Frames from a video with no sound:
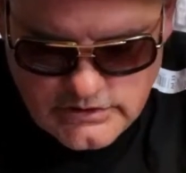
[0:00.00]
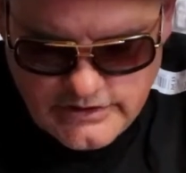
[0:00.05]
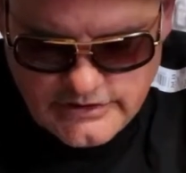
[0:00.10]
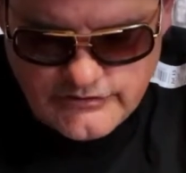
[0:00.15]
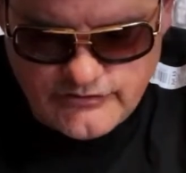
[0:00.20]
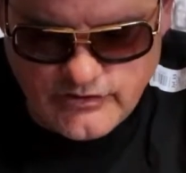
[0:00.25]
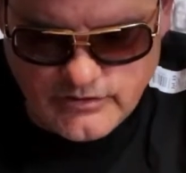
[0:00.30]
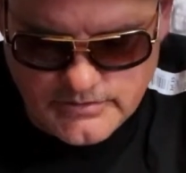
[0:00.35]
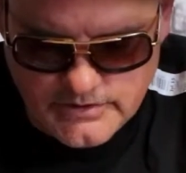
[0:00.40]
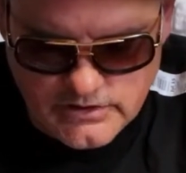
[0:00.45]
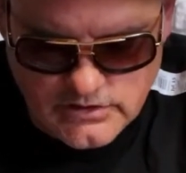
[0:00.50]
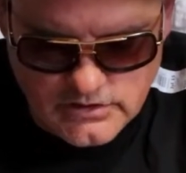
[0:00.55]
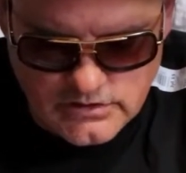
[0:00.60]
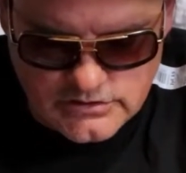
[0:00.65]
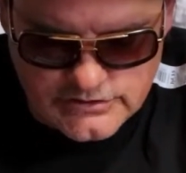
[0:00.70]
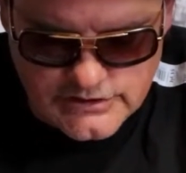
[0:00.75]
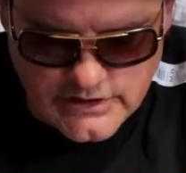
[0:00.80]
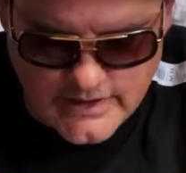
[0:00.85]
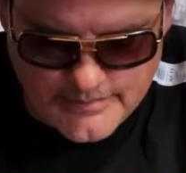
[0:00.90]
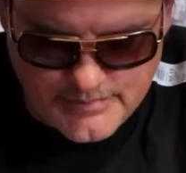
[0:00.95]
It's from the
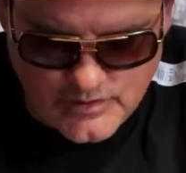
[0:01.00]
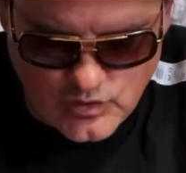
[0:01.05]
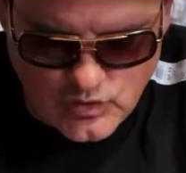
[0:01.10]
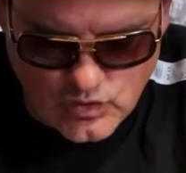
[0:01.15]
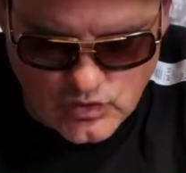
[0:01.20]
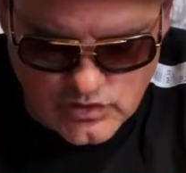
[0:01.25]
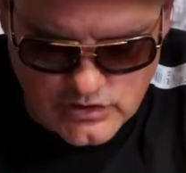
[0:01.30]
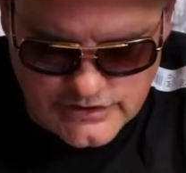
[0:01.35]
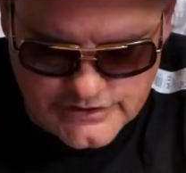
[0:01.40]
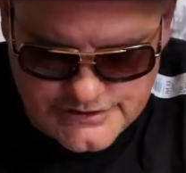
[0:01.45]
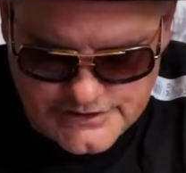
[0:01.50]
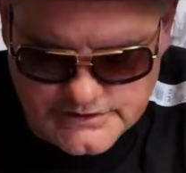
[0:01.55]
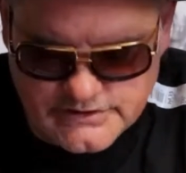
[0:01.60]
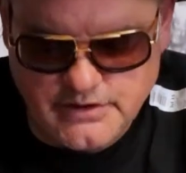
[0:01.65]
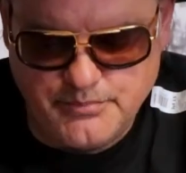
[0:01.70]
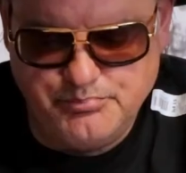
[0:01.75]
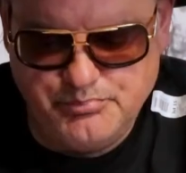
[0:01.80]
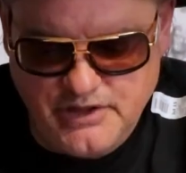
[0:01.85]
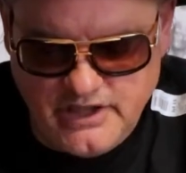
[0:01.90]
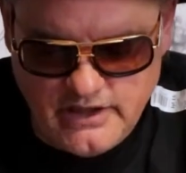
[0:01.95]
Little Shop of Horrors.
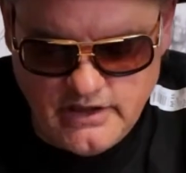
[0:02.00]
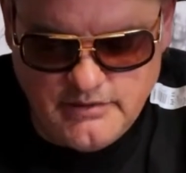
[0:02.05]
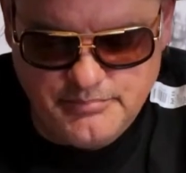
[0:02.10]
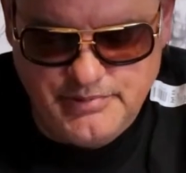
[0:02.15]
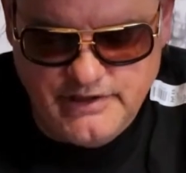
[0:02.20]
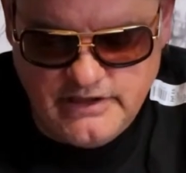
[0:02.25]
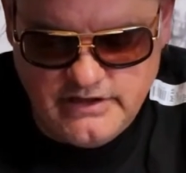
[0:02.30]
It's a pinup